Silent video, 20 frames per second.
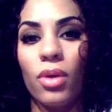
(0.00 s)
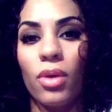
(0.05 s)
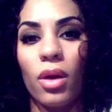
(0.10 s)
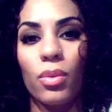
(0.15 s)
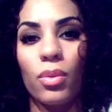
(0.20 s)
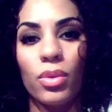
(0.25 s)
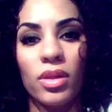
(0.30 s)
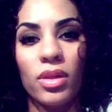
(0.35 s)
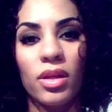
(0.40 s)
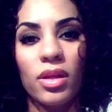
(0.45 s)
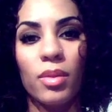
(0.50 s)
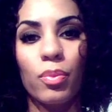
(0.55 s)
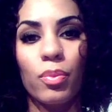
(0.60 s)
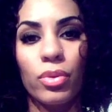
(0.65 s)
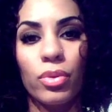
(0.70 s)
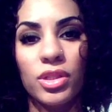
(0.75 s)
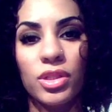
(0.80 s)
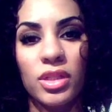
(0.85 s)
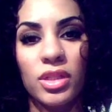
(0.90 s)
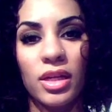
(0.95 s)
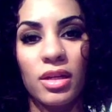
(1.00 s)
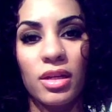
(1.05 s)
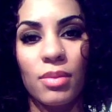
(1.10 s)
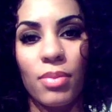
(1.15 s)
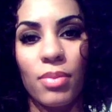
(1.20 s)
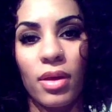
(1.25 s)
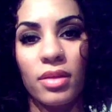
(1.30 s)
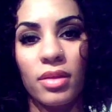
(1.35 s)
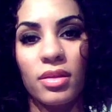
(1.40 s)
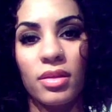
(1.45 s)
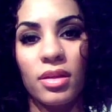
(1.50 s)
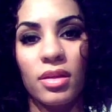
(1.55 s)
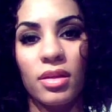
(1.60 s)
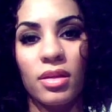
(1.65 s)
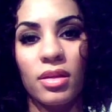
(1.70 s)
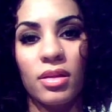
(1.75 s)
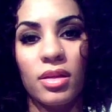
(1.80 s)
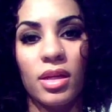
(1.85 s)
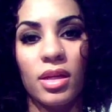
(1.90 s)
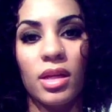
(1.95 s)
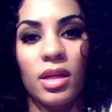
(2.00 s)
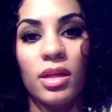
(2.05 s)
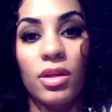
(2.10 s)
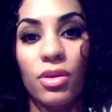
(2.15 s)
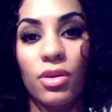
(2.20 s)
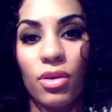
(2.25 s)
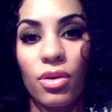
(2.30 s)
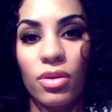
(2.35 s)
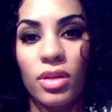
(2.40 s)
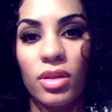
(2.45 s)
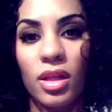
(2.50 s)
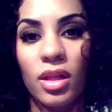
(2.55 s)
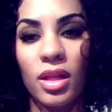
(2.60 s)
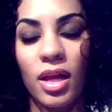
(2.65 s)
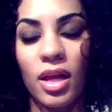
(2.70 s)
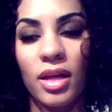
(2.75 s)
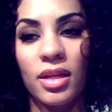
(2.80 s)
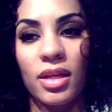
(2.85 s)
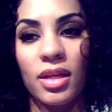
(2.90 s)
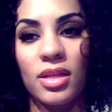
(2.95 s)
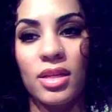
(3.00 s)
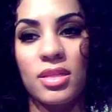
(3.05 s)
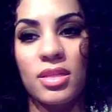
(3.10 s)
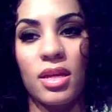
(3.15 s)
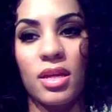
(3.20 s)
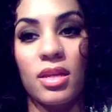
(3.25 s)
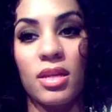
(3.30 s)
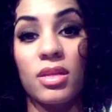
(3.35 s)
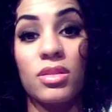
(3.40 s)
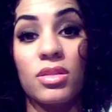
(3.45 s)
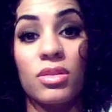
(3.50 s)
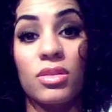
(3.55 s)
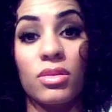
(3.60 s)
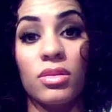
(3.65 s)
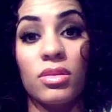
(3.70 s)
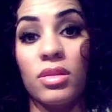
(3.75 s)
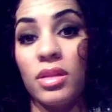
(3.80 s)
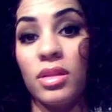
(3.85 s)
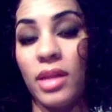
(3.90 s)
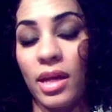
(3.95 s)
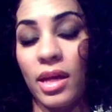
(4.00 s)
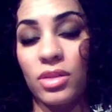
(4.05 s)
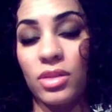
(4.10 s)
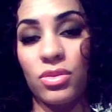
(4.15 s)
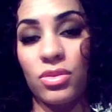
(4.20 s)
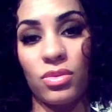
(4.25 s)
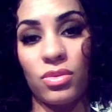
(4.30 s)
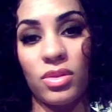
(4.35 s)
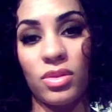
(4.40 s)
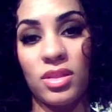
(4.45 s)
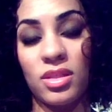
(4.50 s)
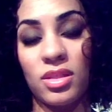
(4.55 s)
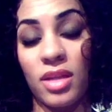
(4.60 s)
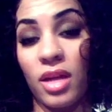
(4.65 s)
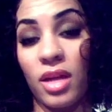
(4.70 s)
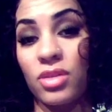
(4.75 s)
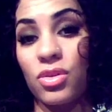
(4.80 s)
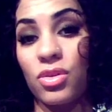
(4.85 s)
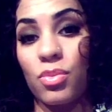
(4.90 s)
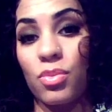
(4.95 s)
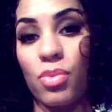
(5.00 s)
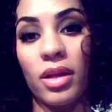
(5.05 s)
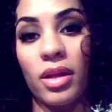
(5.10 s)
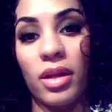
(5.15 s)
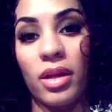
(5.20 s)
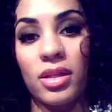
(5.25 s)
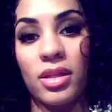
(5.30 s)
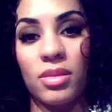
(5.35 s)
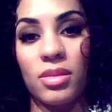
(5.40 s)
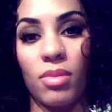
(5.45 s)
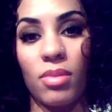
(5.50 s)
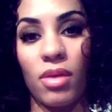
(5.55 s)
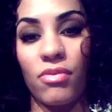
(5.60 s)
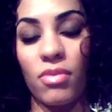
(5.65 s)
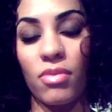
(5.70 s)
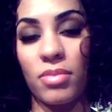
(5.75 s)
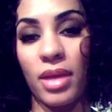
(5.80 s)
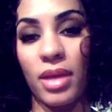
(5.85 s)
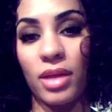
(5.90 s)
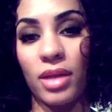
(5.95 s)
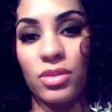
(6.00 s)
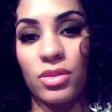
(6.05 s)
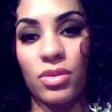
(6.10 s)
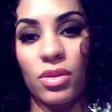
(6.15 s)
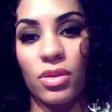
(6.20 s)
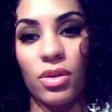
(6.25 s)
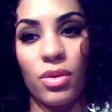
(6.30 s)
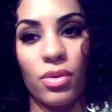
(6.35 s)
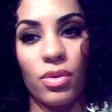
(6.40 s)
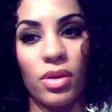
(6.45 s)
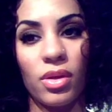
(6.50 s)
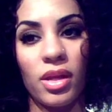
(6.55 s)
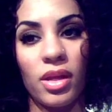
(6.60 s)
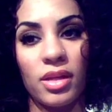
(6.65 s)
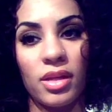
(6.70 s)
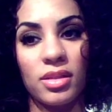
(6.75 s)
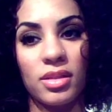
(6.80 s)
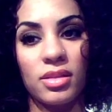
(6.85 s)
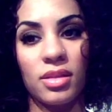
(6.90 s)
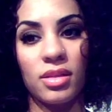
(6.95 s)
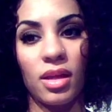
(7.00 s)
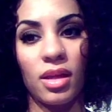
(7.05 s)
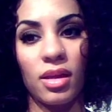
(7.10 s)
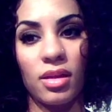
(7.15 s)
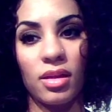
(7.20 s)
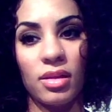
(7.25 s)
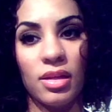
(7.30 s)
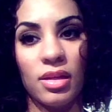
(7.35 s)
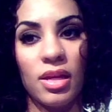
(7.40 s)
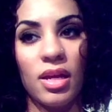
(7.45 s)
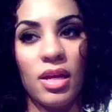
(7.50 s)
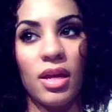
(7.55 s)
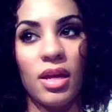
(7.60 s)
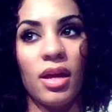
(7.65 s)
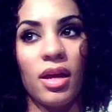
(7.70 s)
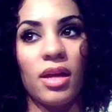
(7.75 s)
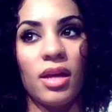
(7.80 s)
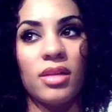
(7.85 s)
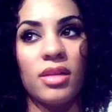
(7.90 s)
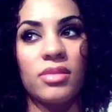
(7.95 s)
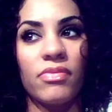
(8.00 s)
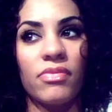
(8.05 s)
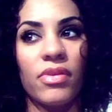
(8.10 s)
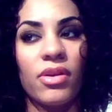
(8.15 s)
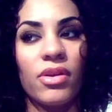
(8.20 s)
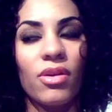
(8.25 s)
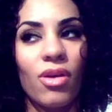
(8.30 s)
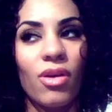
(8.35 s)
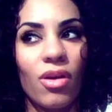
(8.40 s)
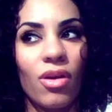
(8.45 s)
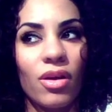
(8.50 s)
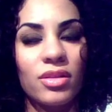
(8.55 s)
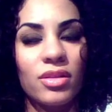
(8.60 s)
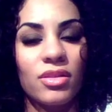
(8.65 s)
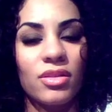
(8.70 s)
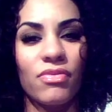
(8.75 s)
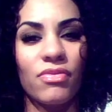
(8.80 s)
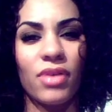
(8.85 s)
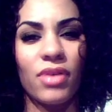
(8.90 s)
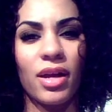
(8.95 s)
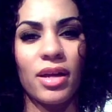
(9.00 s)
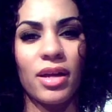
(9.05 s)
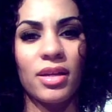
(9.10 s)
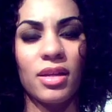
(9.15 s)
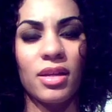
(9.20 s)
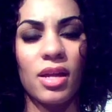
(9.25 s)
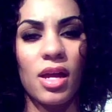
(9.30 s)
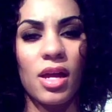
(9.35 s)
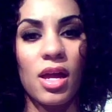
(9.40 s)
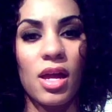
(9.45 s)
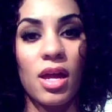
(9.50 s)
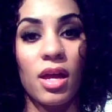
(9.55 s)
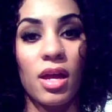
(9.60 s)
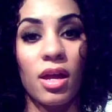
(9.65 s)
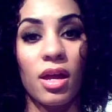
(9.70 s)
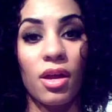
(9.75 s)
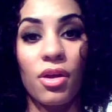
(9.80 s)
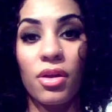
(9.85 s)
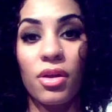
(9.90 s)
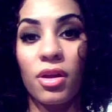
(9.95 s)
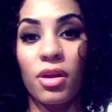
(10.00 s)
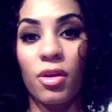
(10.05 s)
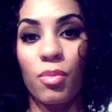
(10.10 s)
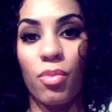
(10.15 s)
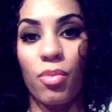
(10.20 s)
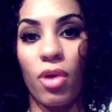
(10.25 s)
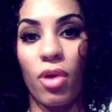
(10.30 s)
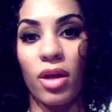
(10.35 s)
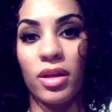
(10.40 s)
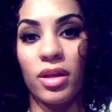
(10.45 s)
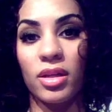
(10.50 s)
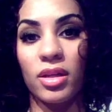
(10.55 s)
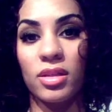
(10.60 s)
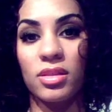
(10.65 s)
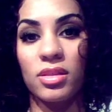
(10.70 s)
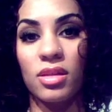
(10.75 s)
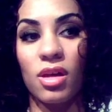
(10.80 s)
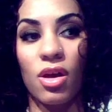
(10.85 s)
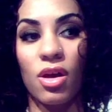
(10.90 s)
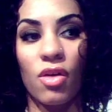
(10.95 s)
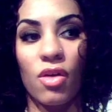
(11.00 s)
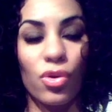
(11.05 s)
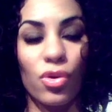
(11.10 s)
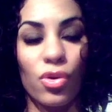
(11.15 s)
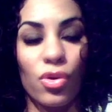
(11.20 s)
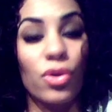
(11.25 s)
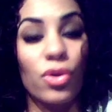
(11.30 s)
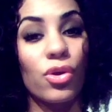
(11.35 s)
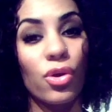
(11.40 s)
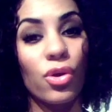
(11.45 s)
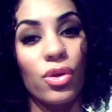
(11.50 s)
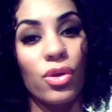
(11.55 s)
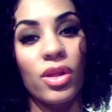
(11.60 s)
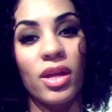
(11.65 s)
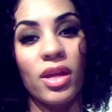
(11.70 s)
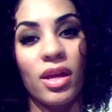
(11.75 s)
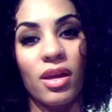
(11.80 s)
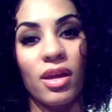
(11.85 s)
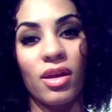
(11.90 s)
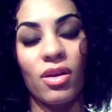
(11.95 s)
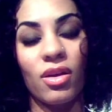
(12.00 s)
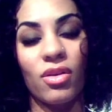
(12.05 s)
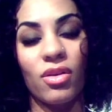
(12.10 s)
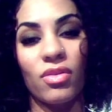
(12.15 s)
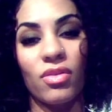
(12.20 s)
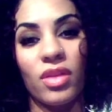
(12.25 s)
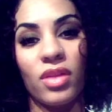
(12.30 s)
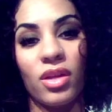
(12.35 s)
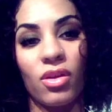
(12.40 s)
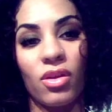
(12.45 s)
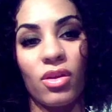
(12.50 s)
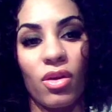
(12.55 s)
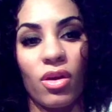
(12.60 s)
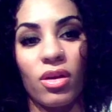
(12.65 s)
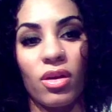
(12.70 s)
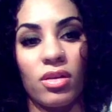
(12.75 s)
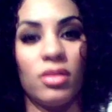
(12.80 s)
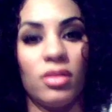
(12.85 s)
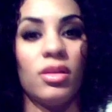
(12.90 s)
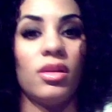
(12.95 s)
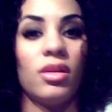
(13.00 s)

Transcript: really appreciate about the Kinky Curly line is that it's natural. It's natural products made from natural ingredients, and it's very hard to find hair care products for curly hair that are